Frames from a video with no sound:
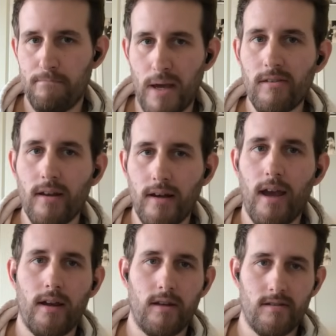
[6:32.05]

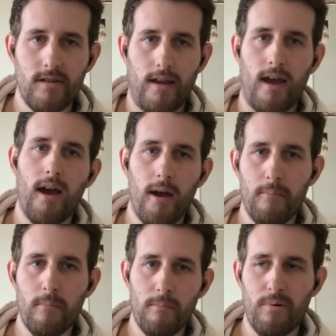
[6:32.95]
basically I can say
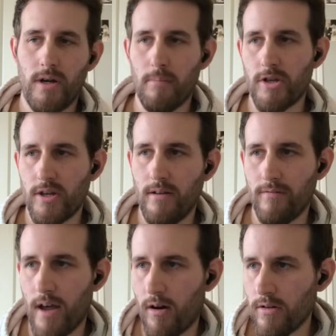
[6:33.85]
I'm pretty much
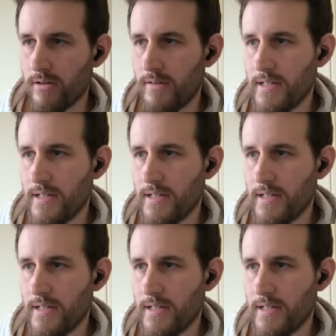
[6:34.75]
even out.